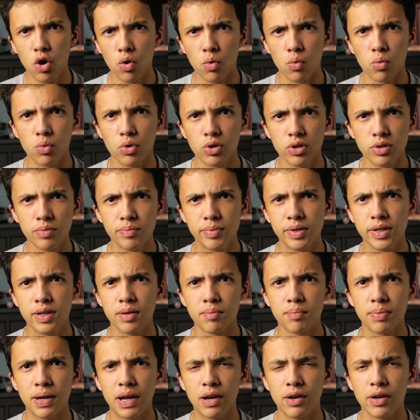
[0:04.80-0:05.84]
we're going to be
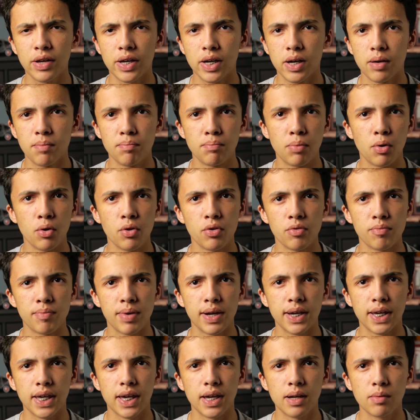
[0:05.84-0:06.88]
comparing both of my
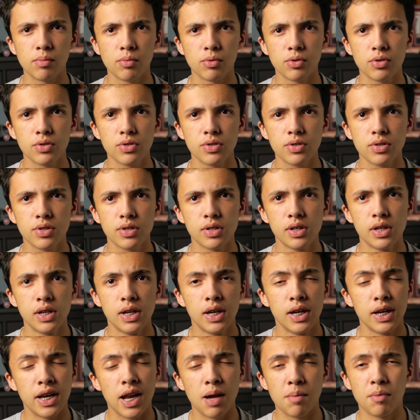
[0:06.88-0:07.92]
cameras.
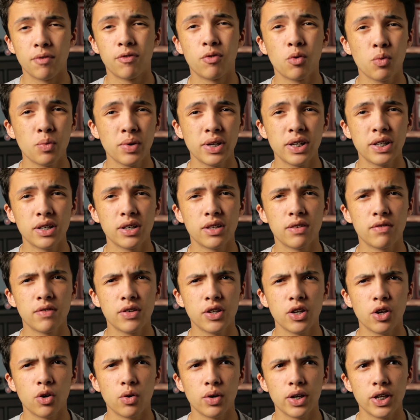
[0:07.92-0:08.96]
Now before we get into the
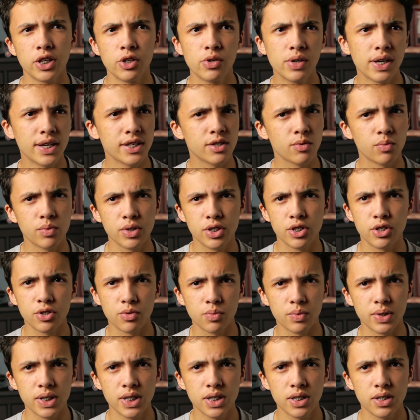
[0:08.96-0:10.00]
video, can you guess which is
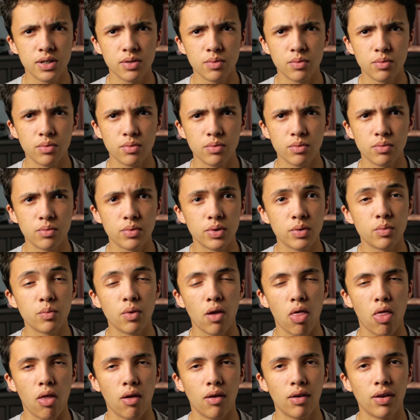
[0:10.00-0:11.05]
which?
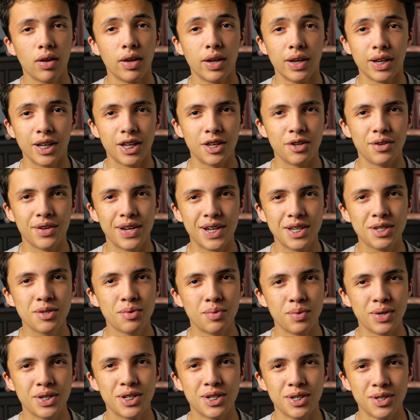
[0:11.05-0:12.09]
Can you guess
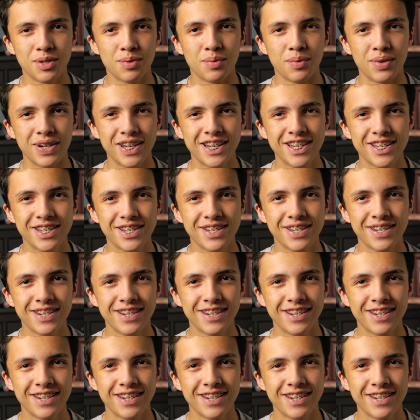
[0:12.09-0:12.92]
which is which?